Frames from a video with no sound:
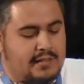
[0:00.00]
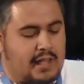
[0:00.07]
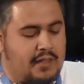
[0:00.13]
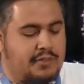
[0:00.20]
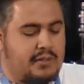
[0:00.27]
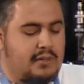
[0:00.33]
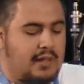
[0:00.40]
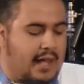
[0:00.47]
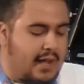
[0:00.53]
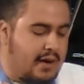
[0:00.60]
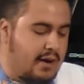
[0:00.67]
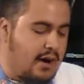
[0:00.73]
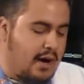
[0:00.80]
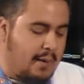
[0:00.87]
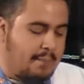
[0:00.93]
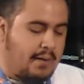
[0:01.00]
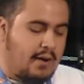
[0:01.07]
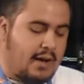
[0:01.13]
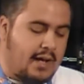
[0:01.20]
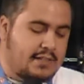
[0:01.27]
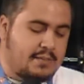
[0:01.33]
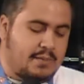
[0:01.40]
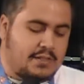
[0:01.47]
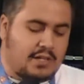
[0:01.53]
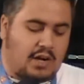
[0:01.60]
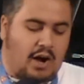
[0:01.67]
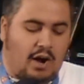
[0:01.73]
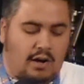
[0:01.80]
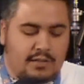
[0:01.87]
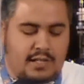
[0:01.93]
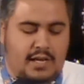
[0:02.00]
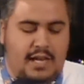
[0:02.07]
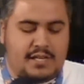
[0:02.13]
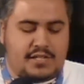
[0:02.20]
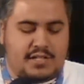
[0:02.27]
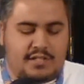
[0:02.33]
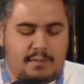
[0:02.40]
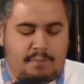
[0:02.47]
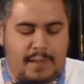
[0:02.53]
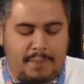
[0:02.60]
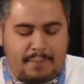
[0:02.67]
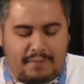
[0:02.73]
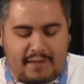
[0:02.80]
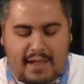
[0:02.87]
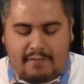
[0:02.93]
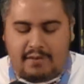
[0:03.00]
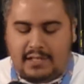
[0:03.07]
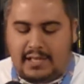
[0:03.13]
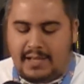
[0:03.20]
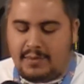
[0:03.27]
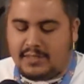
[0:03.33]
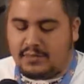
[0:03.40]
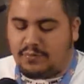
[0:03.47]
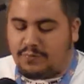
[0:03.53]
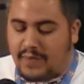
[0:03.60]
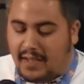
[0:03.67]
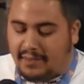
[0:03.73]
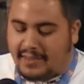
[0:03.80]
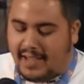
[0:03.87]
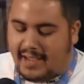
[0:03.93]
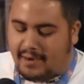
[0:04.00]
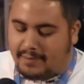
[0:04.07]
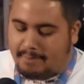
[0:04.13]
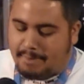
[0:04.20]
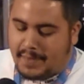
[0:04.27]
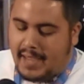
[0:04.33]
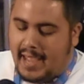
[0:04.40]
zither, lyre, harp, and all kinds of music, all the nations and people of every language fell down